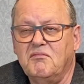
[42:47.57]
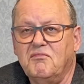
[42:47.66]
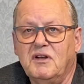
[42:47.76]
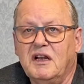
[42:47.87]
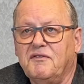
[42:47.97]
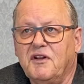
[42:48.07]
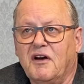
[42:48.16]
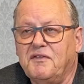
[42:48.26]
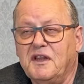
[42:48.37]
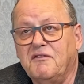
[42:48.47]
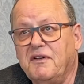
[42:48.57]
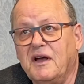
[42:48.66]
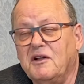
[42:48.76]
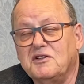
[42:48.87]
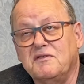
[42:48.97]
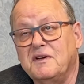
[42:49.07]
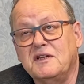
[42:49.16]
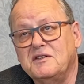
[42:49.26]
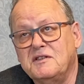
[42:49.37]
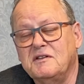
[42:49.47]
we lived off the avails of
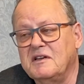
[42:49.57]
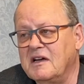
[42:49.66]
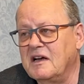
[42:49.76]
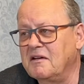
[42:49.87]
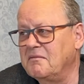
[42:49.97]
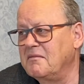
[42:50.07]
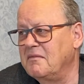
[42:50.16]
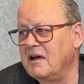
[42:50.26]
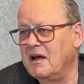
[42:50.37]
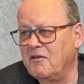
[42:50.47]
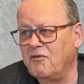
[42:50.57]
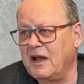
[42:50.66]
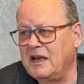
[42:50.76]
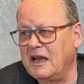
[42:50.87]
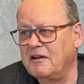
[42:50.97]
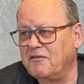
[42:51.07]
his writing.